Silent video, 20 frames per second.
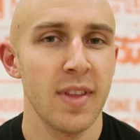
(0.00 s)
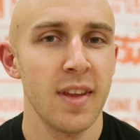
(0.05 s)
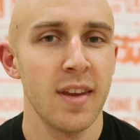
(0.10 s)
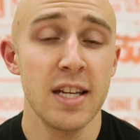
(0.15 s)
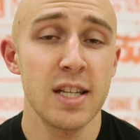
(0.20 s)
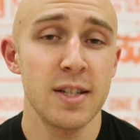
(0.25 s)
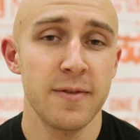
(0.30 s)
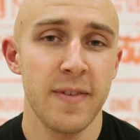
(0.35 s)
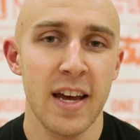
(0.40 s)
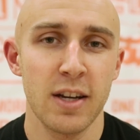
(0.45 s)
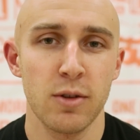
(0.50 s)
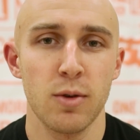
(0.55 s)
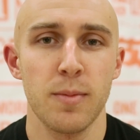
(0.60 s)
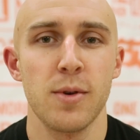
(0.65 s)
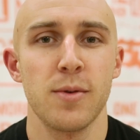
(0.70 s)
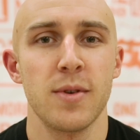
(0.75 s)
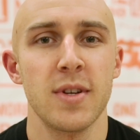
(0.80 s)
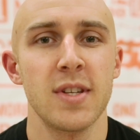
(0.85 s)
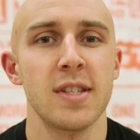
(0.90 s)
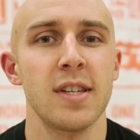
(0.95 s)
Each van will
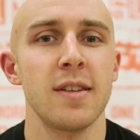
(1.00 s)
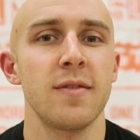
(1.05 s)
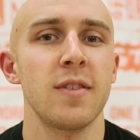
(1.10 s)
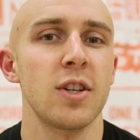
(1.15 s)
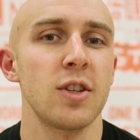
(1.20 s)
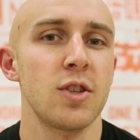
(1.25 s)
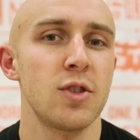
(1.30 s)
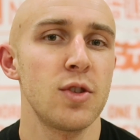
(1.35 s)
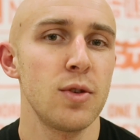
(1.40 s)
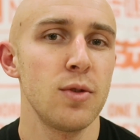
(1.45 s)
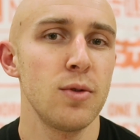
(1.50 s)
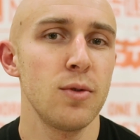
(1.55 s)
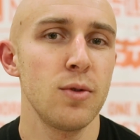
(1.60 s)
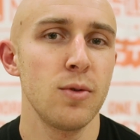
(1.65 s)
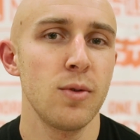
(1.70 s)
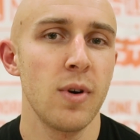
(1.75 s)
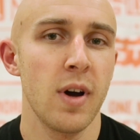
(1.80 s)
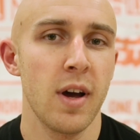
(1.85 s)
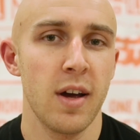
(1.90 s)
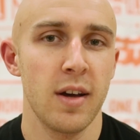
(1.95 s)
be receiving
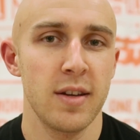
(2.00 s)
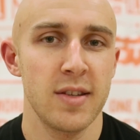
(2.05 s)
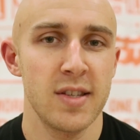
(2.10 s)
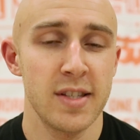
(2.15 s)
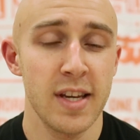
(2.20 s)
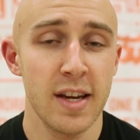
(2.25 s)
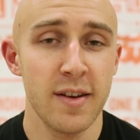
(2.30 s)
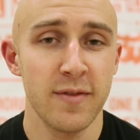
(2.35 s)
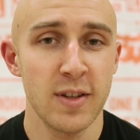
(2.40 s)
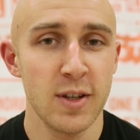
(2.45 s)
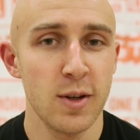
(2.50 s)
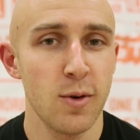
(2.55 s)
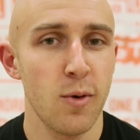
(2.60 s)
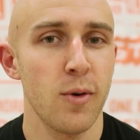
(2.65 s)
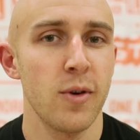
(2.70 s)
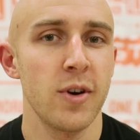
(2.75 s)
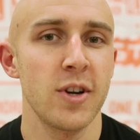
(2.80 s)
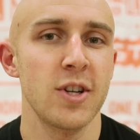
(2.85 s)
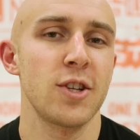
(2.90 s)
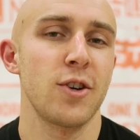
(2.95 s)
2 safety
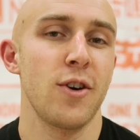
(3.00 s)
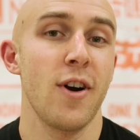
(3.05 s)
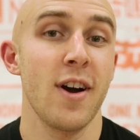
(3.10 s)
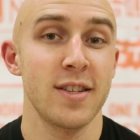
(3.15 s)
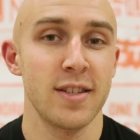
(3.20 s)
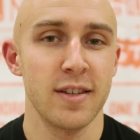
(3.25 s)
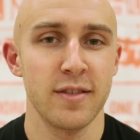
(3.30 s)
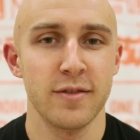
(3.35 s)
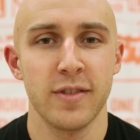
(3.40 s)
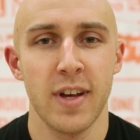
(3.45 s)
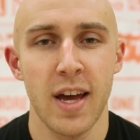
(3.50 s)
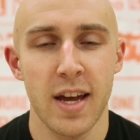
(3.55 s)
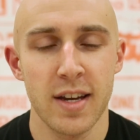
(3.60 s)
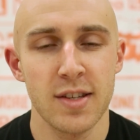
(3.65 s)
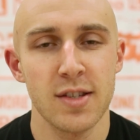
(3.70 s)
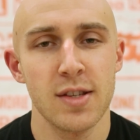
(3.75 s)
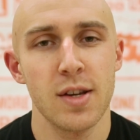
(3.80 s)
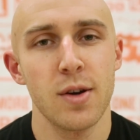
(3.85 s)
orange crossing flags.